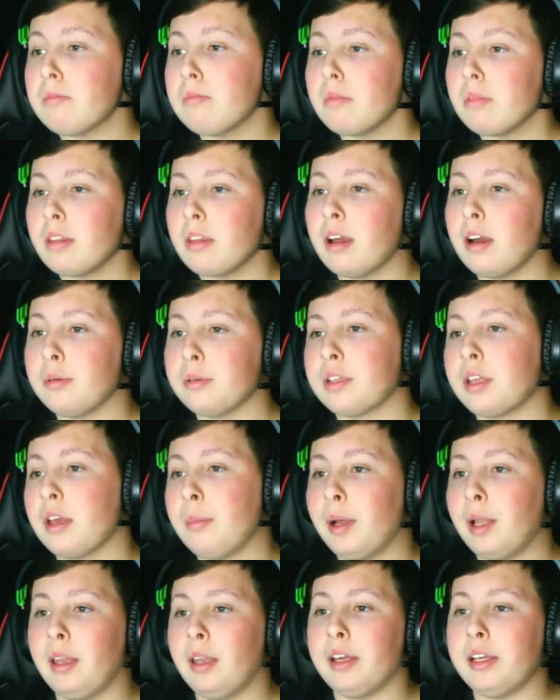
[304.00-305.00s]
I was getting my
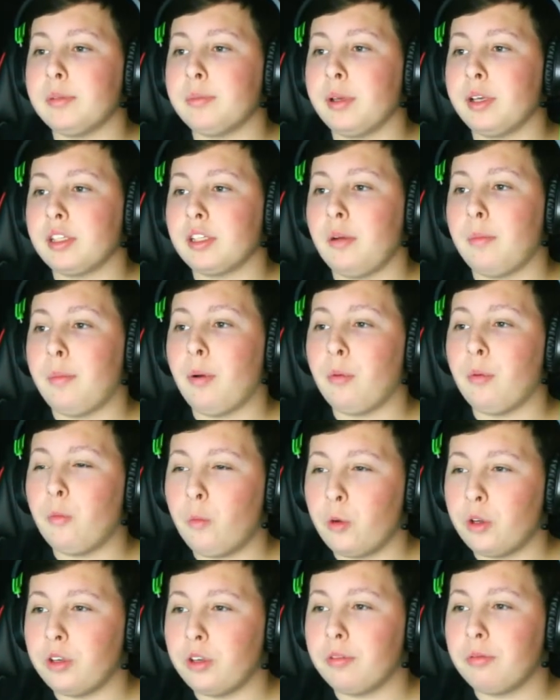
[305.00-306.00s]
lights mixed up. I would
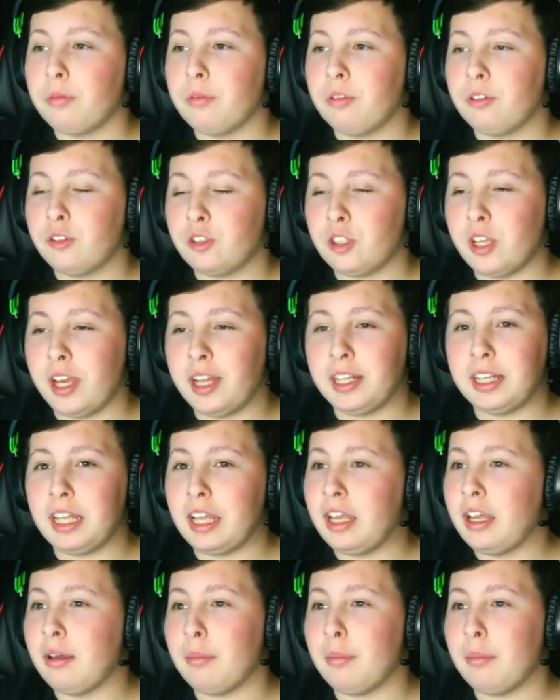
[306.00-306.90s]
have said that,